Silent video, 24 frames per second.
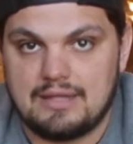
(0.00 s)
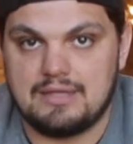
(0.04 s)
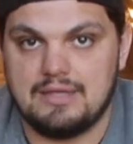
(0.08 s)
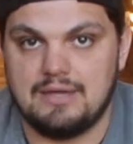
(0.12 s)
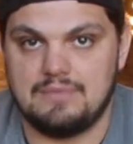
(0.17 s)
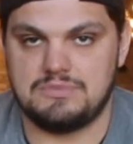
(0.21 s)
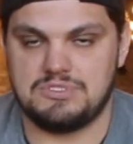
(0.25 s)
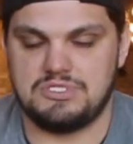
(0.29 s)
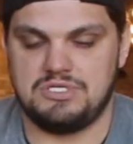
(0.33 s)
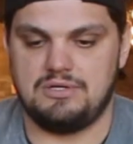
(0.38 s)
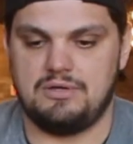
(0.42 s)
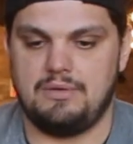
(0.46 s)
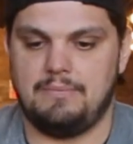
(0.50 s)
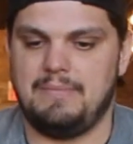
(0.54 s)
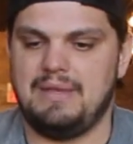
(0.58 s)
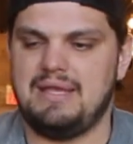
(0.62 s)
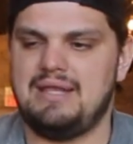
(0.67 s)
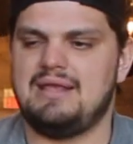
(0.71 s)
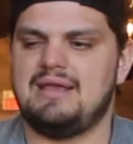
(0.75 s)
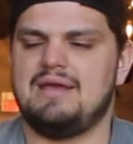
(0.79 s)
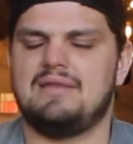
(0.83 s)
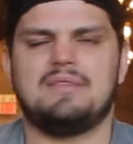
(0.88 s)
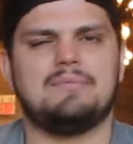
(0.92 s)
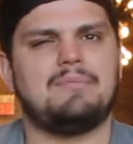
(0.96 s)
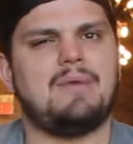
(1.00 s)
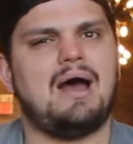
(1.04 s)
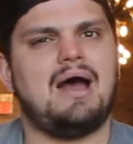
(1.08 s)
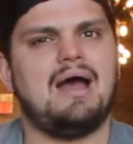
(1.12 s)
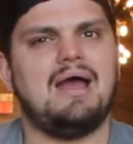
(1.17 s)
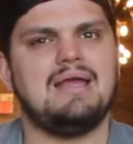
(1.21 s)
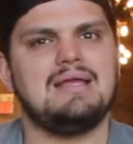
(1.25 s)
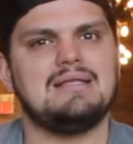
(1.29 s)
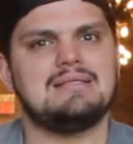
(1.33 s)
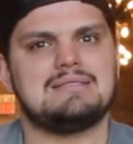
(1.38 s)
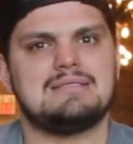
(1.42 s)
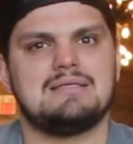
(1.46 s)
come to a meeting of the
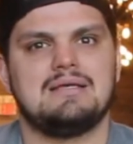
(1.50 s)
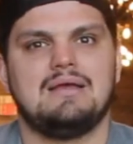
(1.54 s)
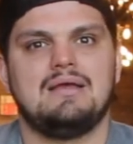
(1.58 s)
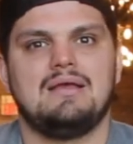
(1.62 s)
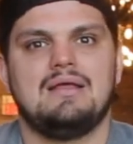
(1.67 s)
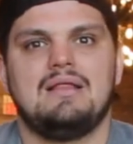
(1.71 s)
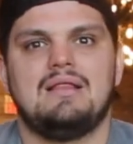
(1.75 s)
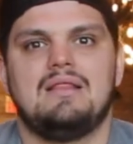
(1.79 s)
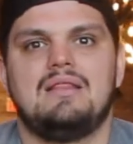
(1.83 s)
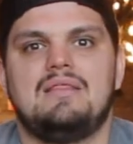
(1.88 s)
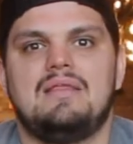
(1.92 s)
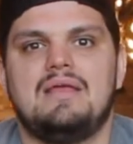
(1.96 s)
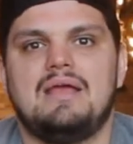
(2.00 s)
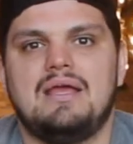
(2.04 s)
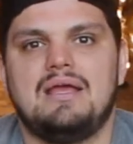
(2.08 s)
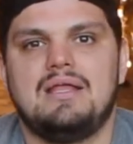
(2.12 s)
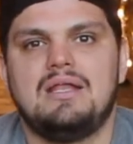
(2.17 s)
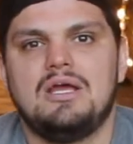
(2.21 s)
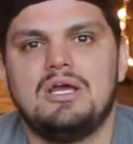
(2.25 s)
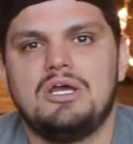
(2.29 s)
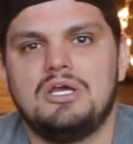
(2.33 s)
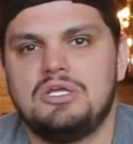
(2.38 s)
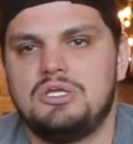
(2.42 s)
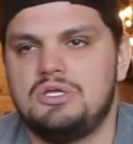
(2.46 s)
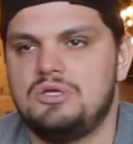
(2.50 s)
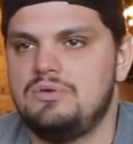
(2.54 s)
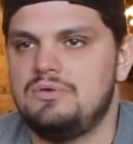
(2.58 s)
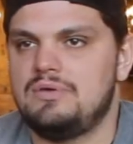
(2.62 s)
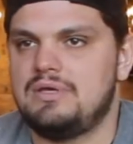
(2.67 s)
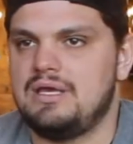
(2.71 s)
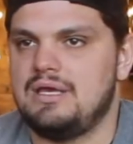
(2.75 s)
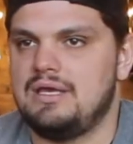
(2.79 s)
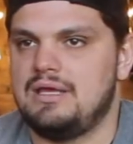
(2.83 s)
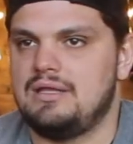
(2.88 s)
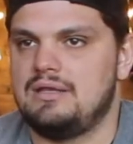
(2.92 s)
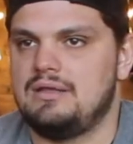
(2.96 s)
minds, then you
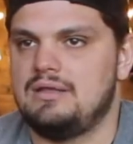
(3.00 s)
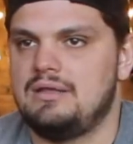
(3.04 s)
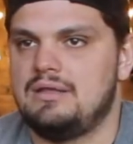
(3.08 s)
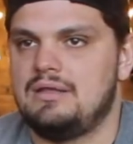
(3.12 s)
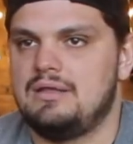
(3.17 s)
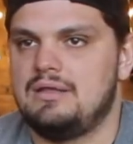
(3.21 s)
can